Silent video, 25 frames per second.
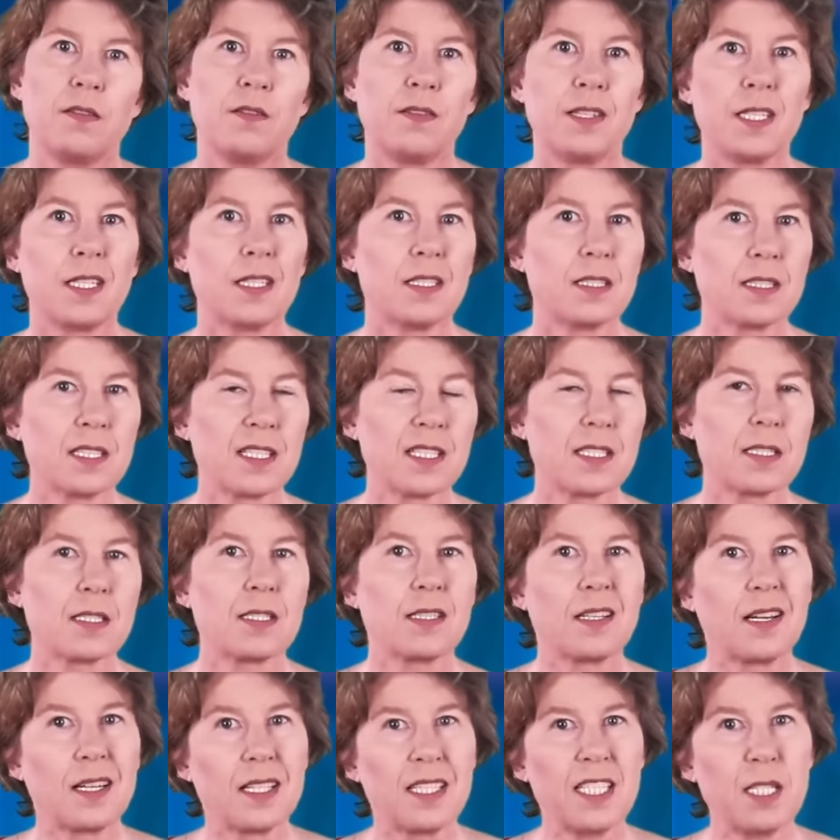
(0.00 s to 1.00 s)
The
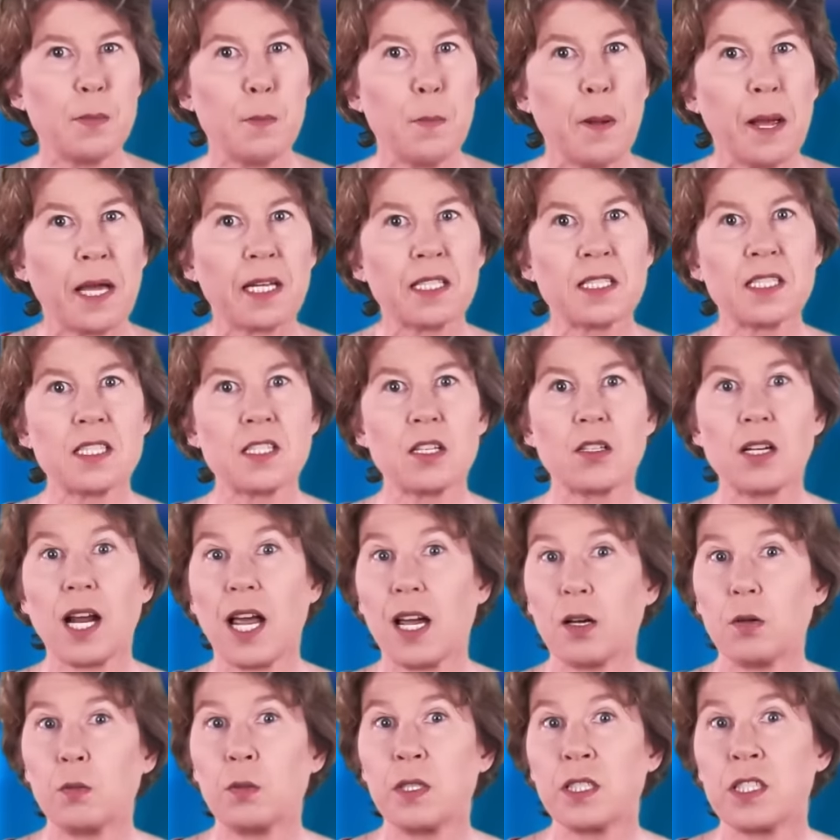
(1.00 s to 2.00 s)
answer depends on
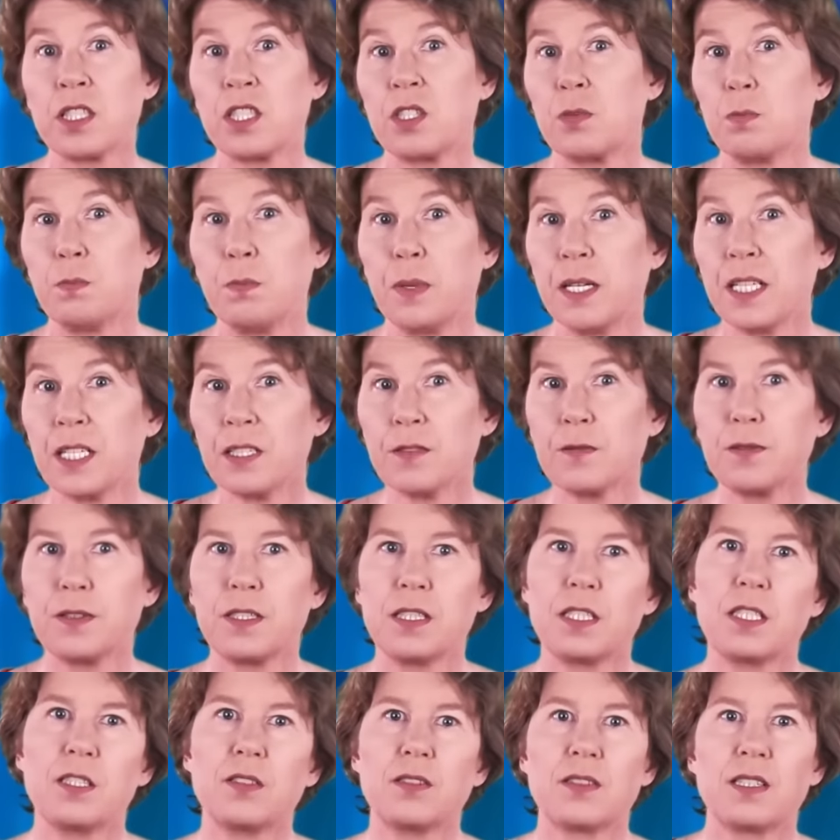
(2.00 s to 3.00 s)
how much
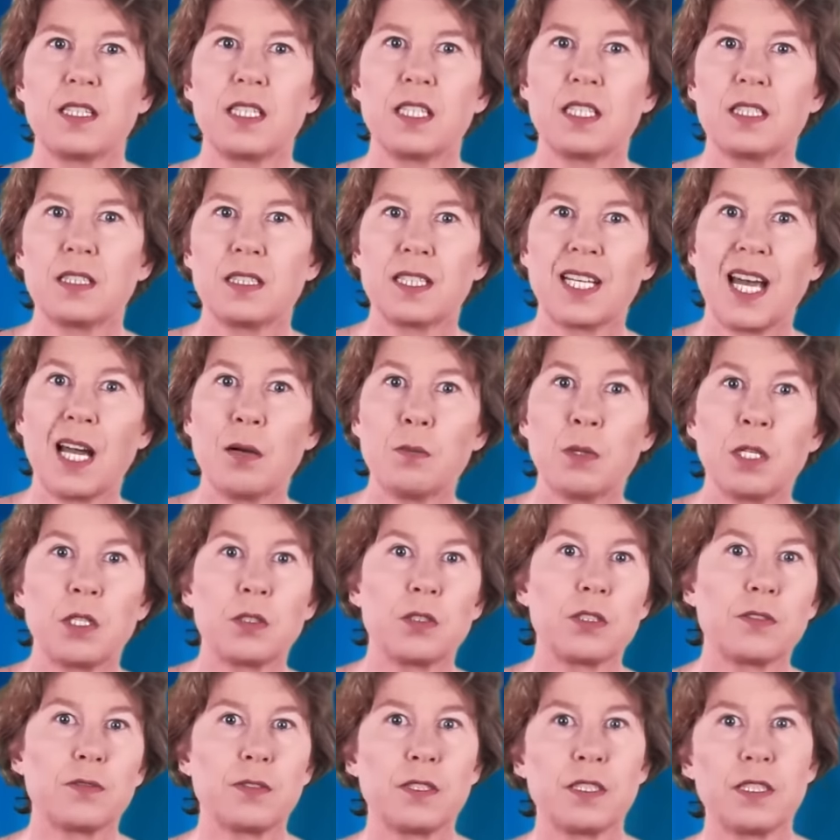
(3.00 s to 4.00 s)
benefit you think will come
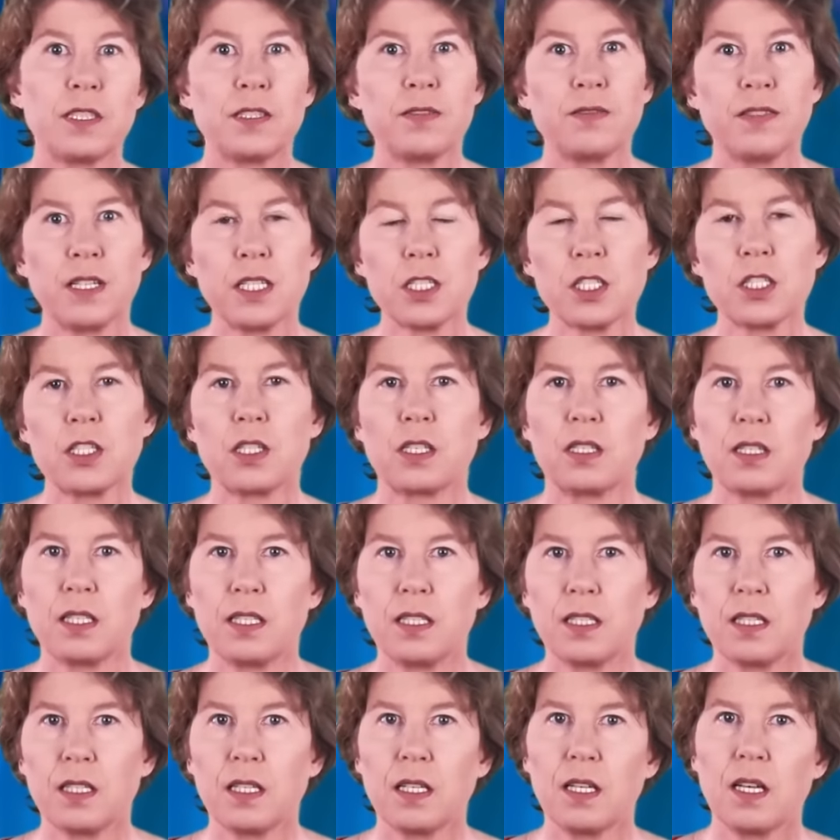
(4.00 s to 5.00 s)
out of it
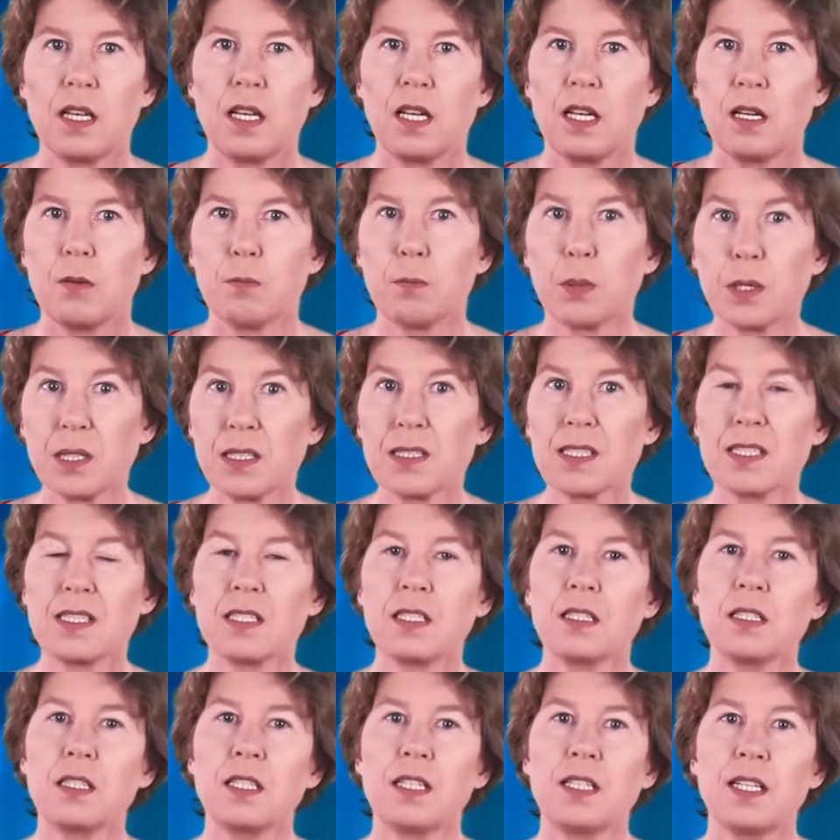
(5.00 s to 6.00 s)
eventually.
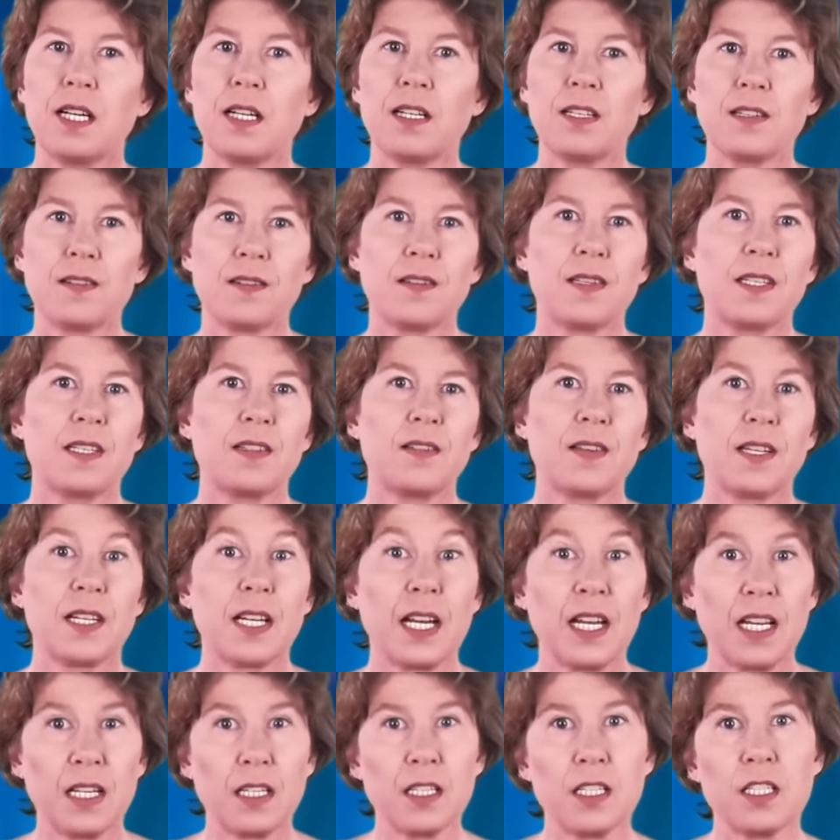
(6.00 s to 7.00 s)
Personally, I think
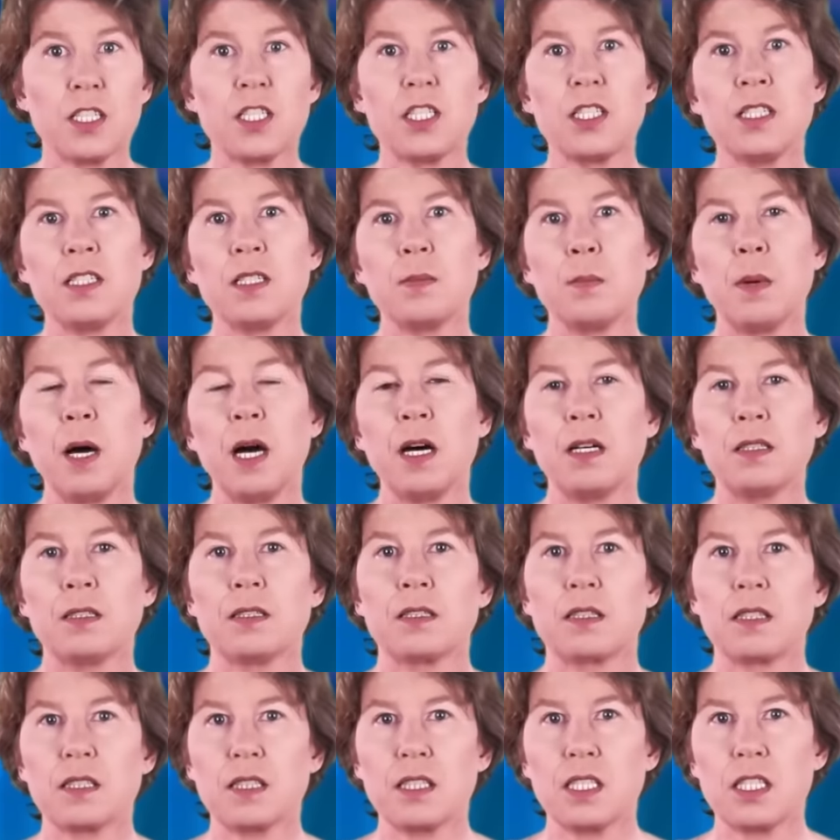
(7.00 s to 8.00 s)
that energy
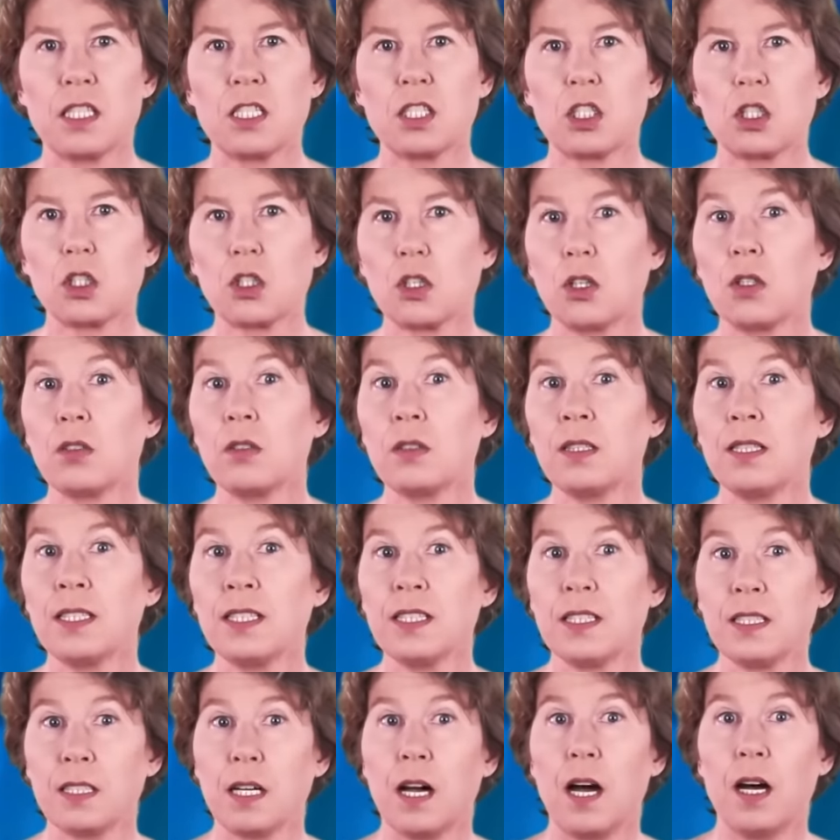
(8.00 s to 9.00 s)
demand is
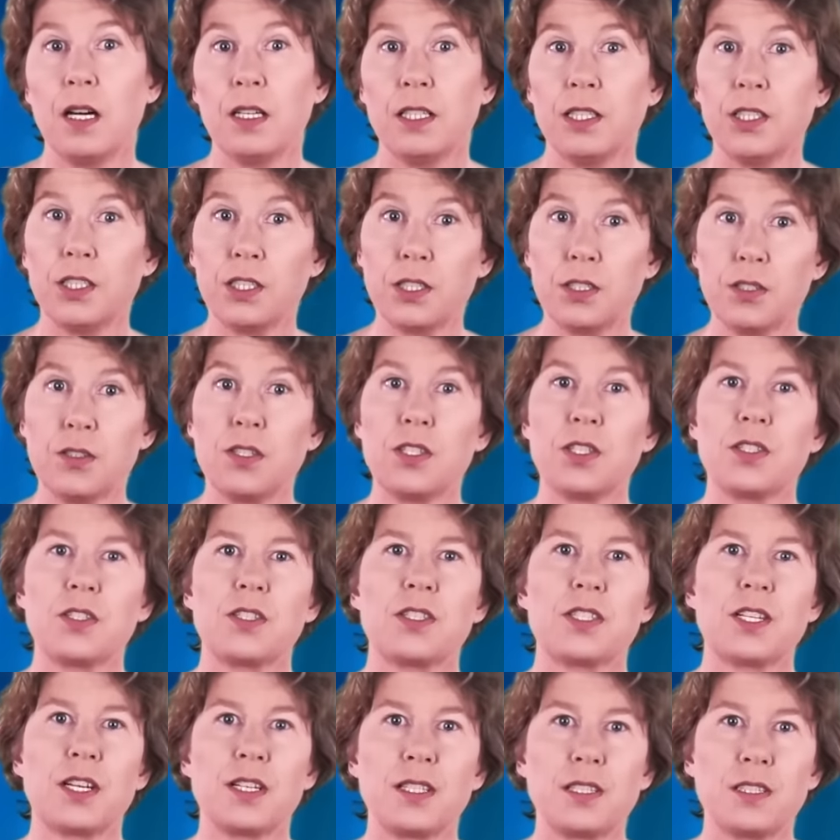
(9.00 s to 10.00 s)
strongly tied to
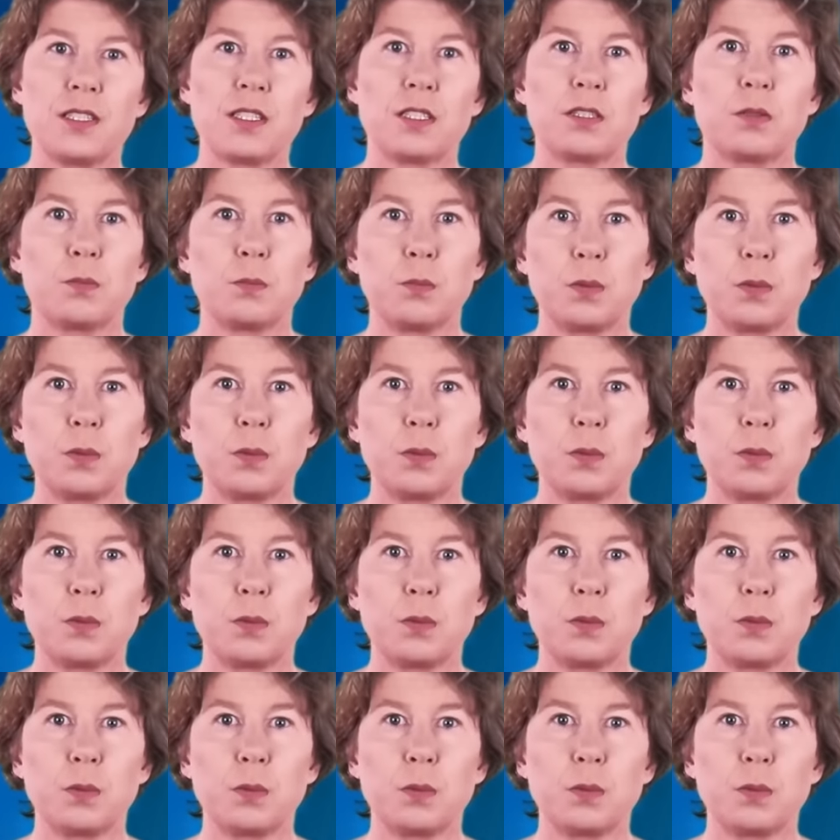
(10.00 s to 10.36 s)
societal